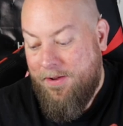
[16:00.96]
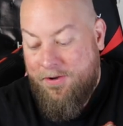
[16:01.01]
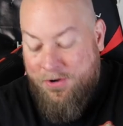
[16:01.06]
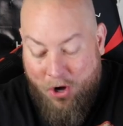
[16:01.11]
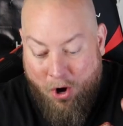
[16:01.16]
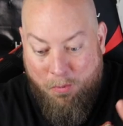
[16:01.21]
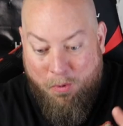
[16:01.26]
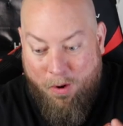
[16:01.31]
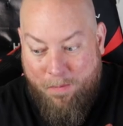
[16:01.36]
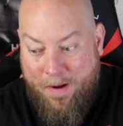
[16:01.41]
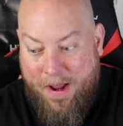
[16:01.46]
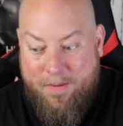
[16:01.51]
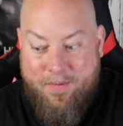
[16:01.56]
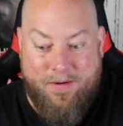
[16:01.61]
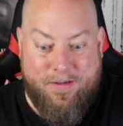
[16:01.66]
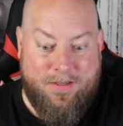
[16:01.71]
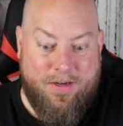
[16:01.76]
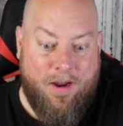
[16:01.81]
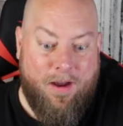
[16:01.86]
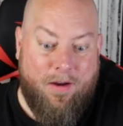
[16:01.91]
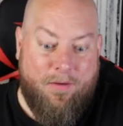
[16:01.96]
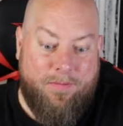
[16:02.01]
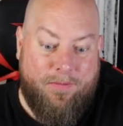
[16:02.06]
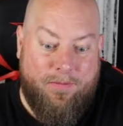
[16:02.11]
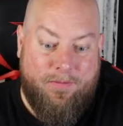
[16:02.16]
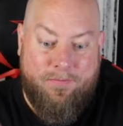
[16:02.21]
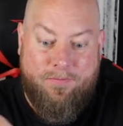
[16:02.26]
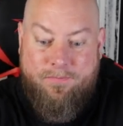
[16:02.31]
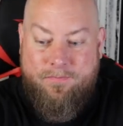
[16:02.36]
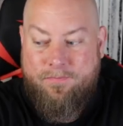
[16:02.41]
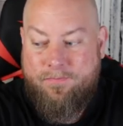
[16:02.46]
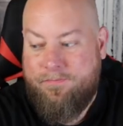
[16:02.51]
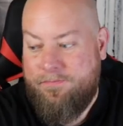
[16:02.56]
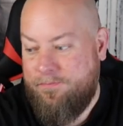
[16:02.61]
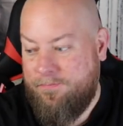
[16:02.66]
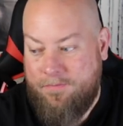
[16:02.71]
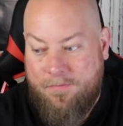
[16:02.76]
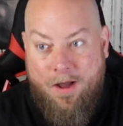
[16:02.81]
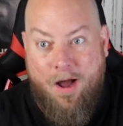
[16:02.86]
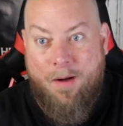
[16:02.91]
No more baby stuff.
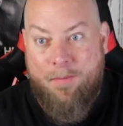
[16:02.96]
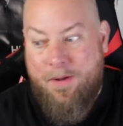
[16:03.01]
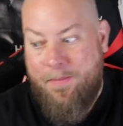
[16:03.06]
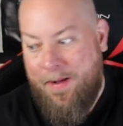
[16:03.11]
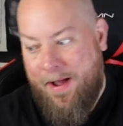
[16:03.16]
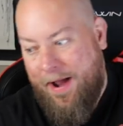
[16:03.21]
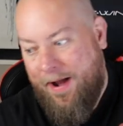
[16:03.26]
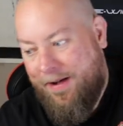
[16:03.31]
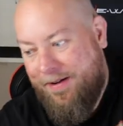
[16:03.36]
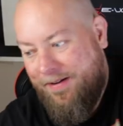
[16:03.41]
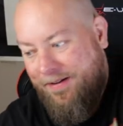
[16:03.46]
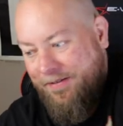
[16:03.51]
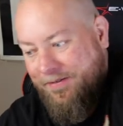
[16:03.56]
I'll be back.